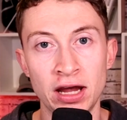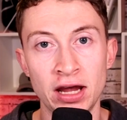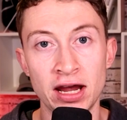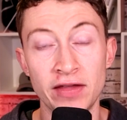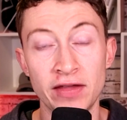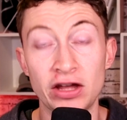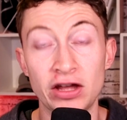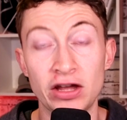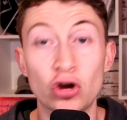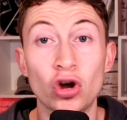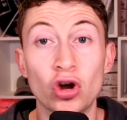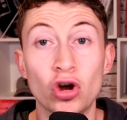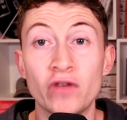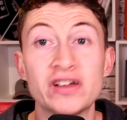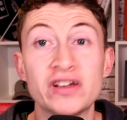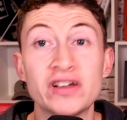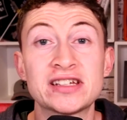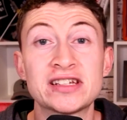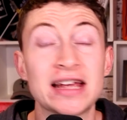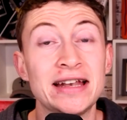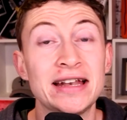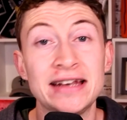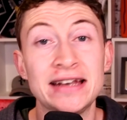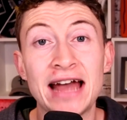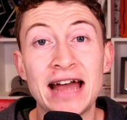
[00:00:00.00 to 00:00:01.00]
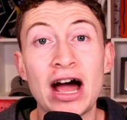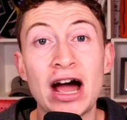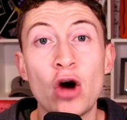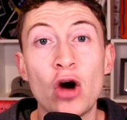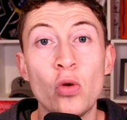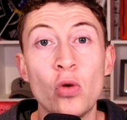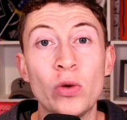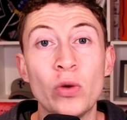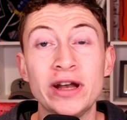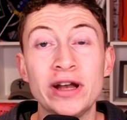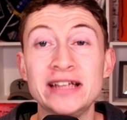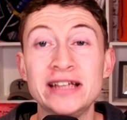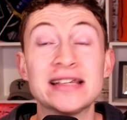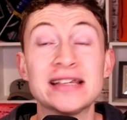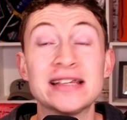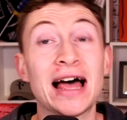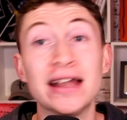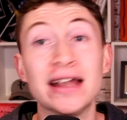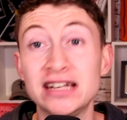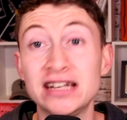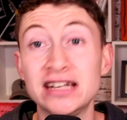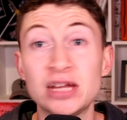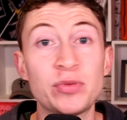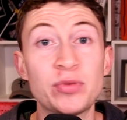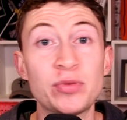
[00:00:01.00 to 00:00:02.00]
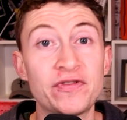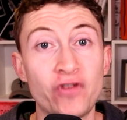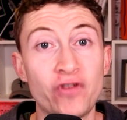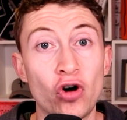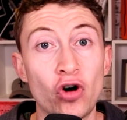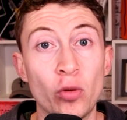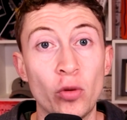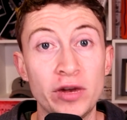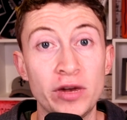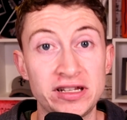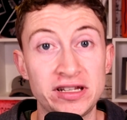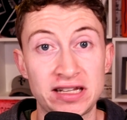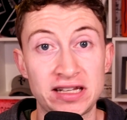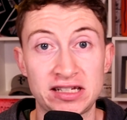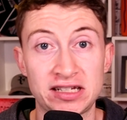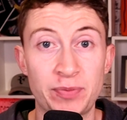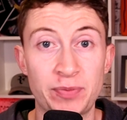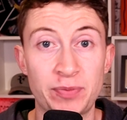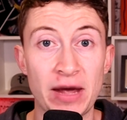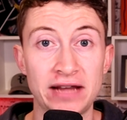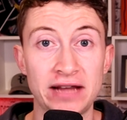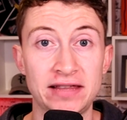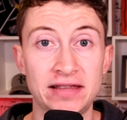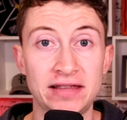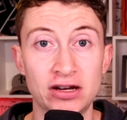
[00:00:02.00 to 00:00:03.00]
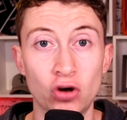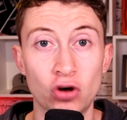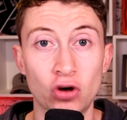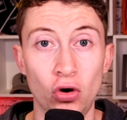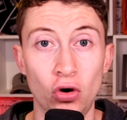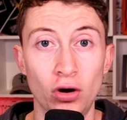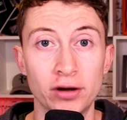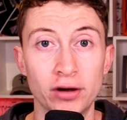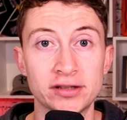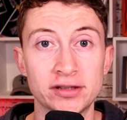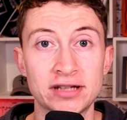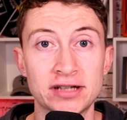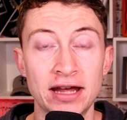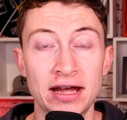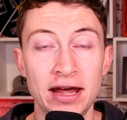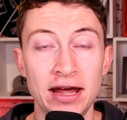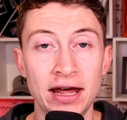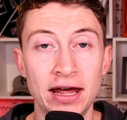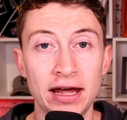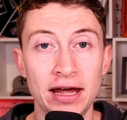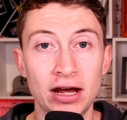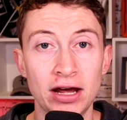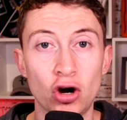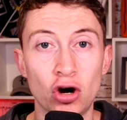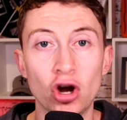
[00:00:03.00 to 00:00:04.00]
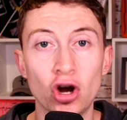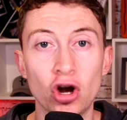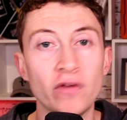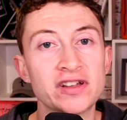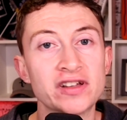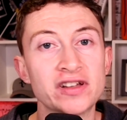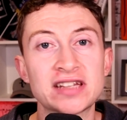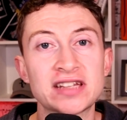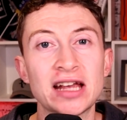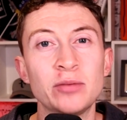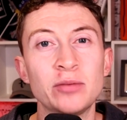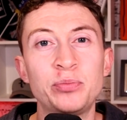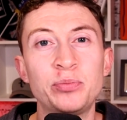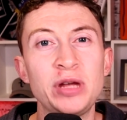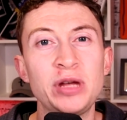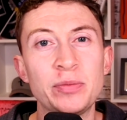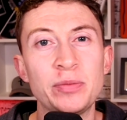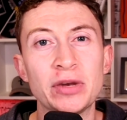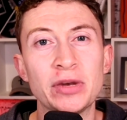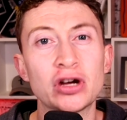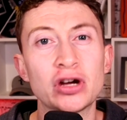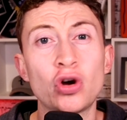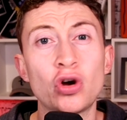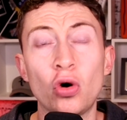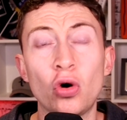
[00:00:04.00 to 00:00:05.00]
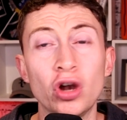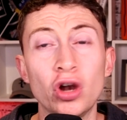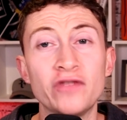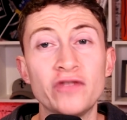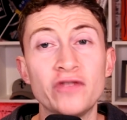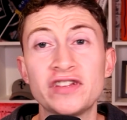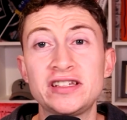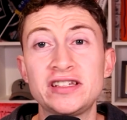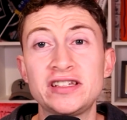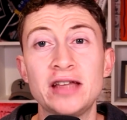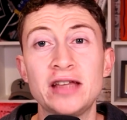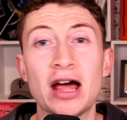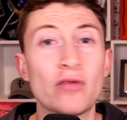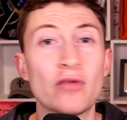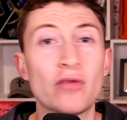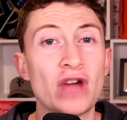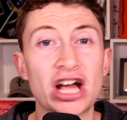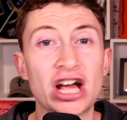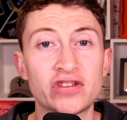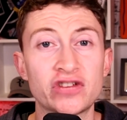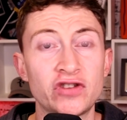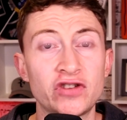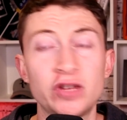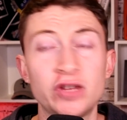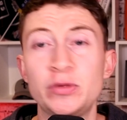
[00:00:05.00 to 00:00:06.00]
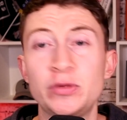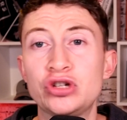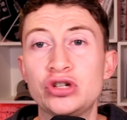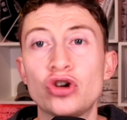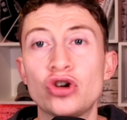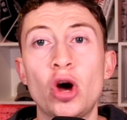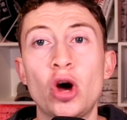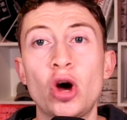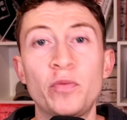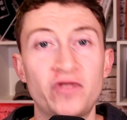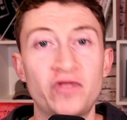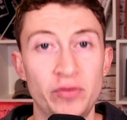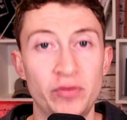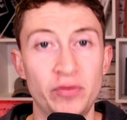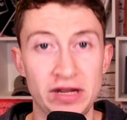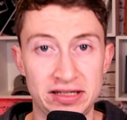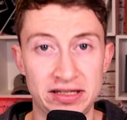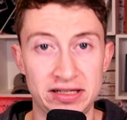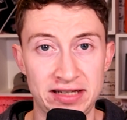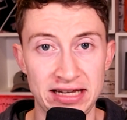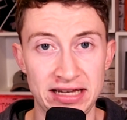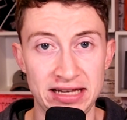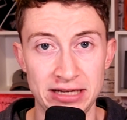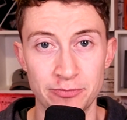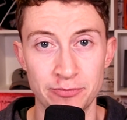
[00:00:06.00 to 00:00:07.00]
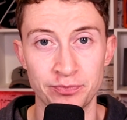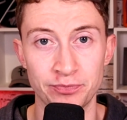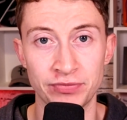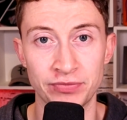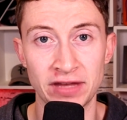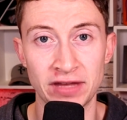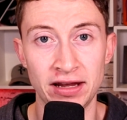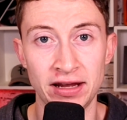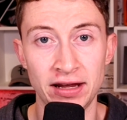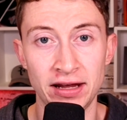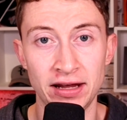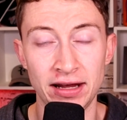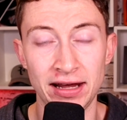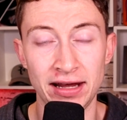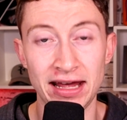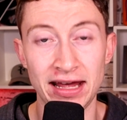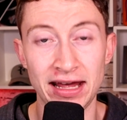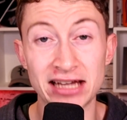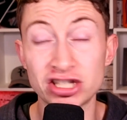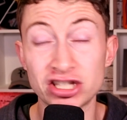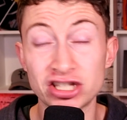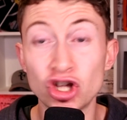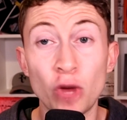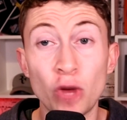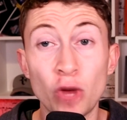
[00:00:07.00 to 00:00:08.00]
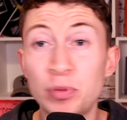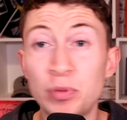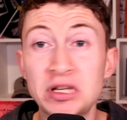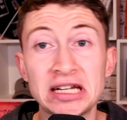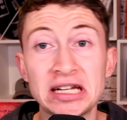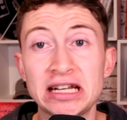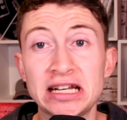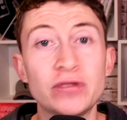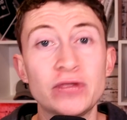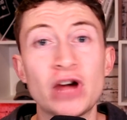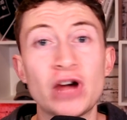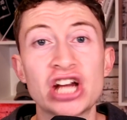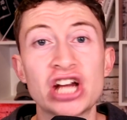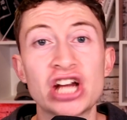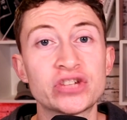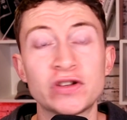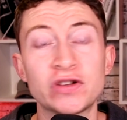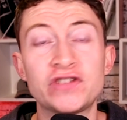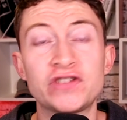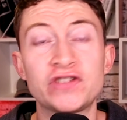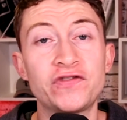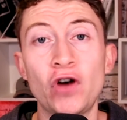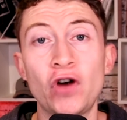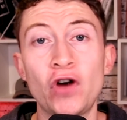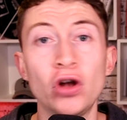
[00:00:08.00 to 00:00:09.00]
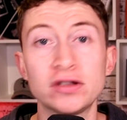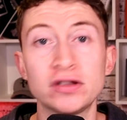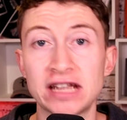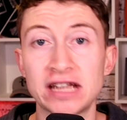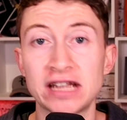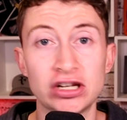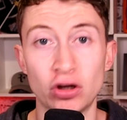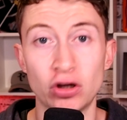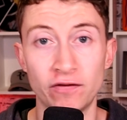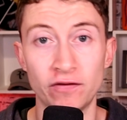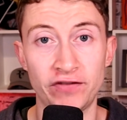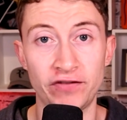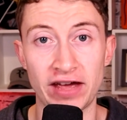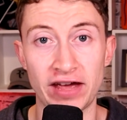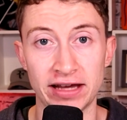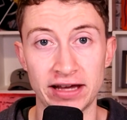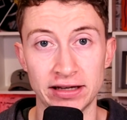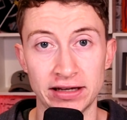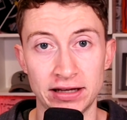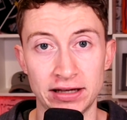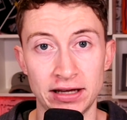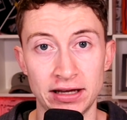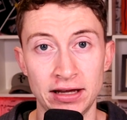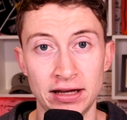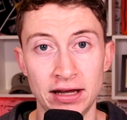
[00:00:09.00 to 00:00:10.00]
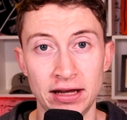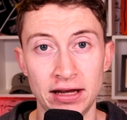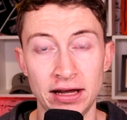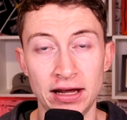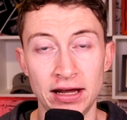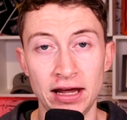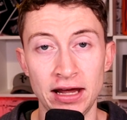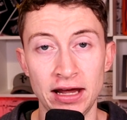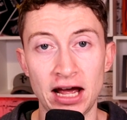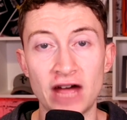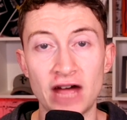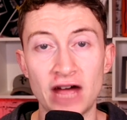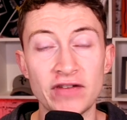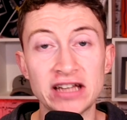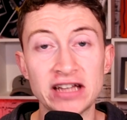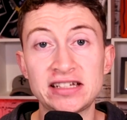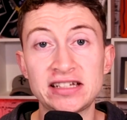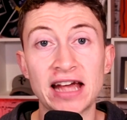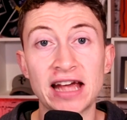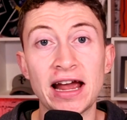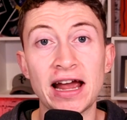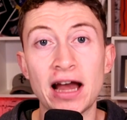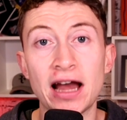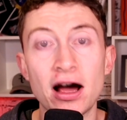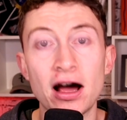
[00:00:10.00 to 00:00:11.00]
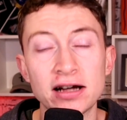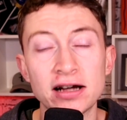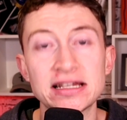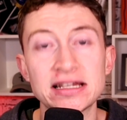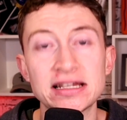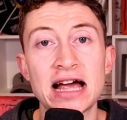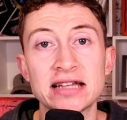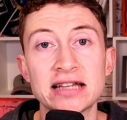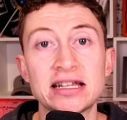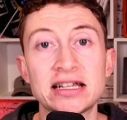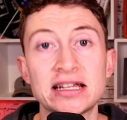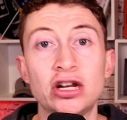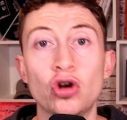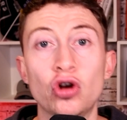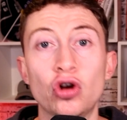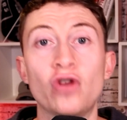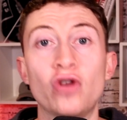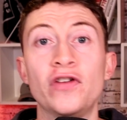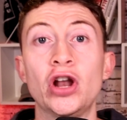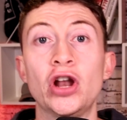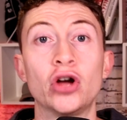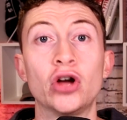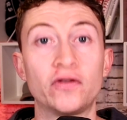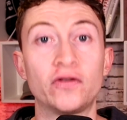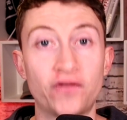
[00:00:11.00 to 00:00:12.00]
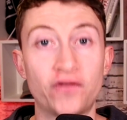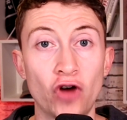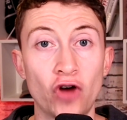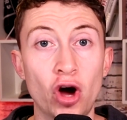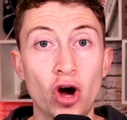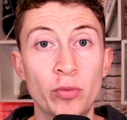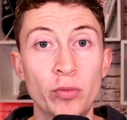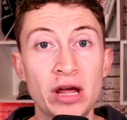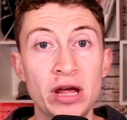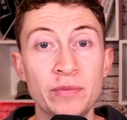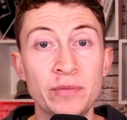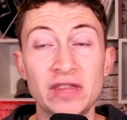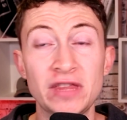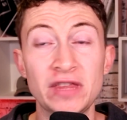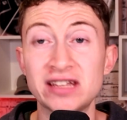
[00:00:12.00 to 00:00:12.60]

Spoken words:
Then all of a sudden now, when he's underperforming his expected goals, all of a sudden people are calling for Rashford to be dropped from this team. It's not particularly Rashford's fault, I don't think. I think Ten Hag is asking an awful lot from him.